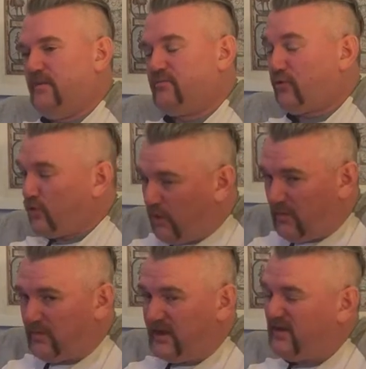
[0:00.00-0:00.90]

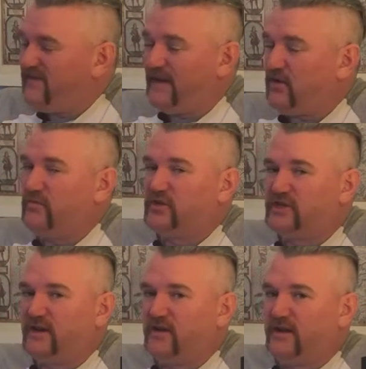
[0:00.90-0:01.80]
probably, in fact almost
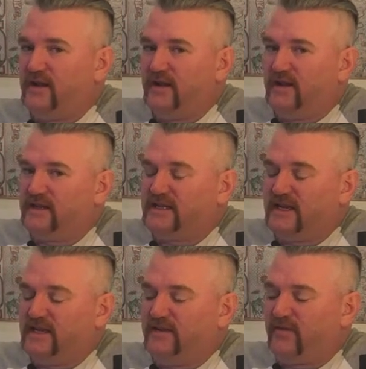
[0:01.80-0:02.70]
certainly,
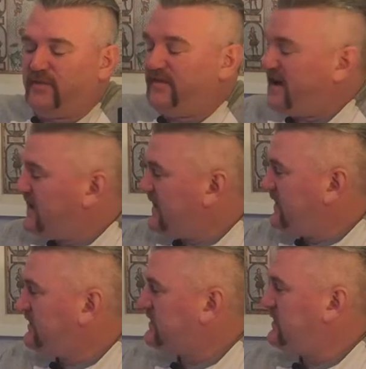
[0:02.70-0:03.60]
descended from the
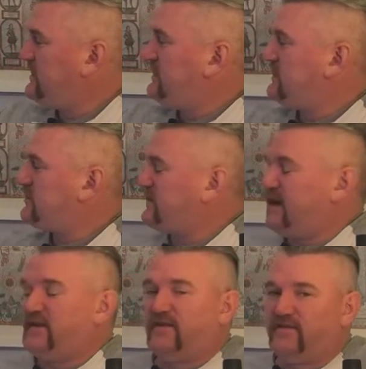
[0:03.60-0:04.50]
Vikings, so they
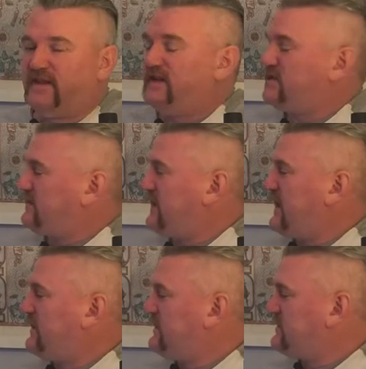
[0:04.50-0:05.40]
had their fleets, their
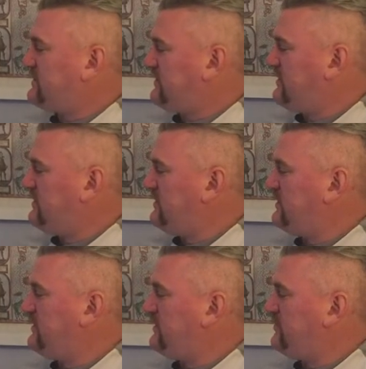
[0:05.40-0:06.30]
galleys, their
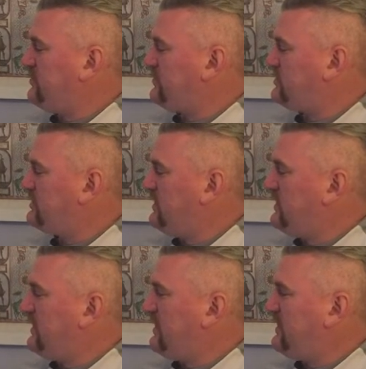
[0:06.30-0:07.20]
boats,
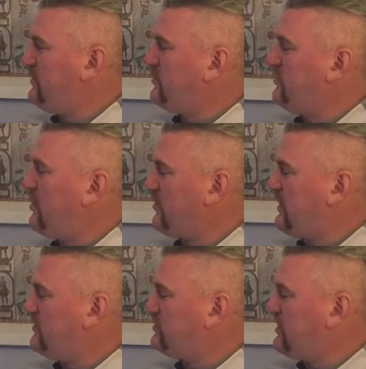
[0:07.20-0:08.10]
and they would go all
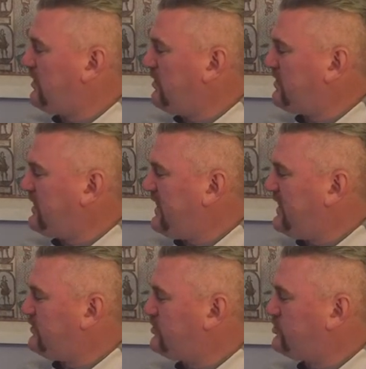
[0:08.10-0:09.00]
around. So the Lord of the
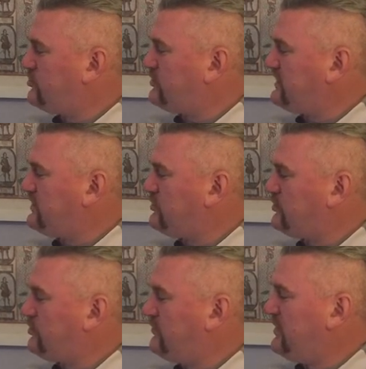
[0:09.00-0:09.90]
Isles chose his
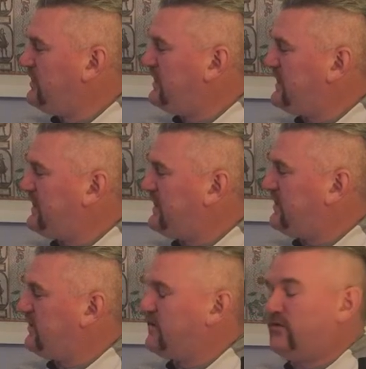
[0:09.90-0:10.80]
home
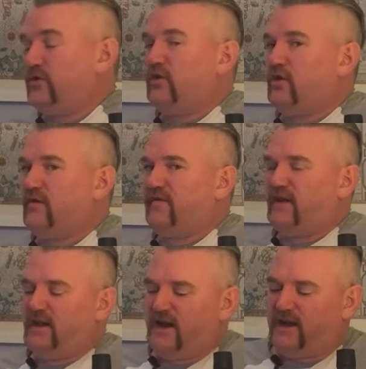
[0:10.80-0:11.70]
here on Loch
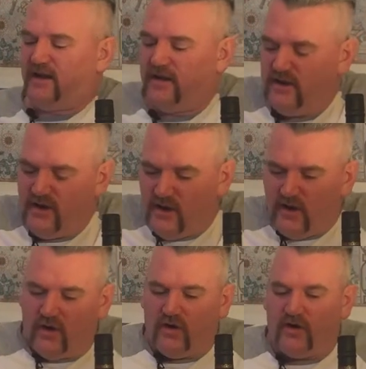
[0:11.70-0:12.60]
Finlaggan
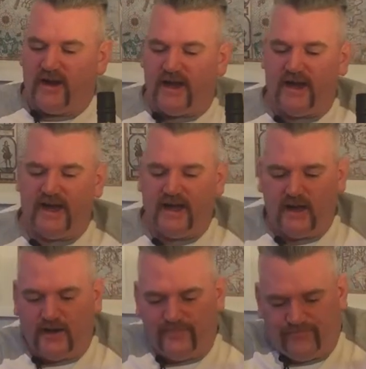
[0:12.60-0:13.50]
on Islay.